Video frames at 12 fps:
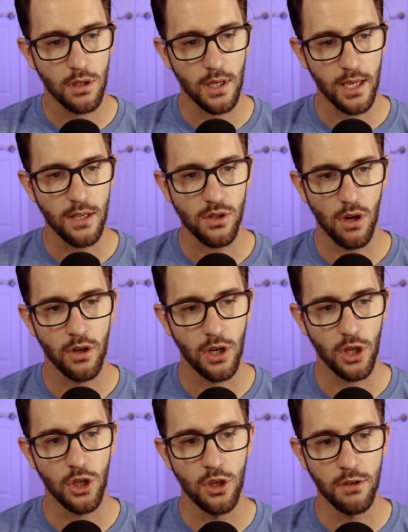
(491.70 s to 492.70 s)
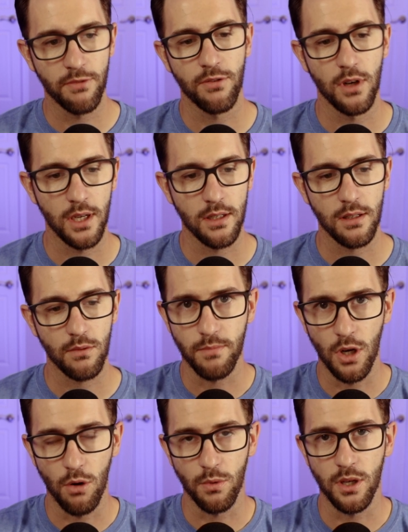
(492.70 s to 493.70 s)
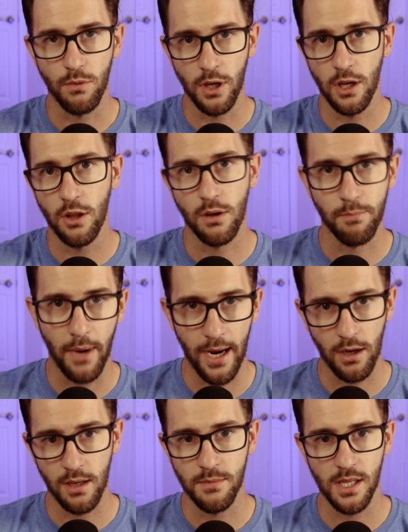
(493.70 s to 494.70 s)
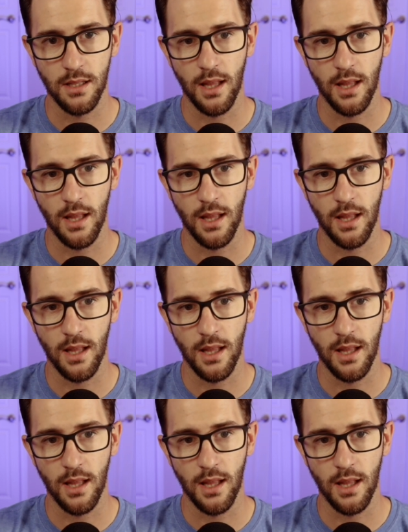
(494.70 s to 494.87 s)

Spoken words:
I guess on a good front, when another buyer comes in,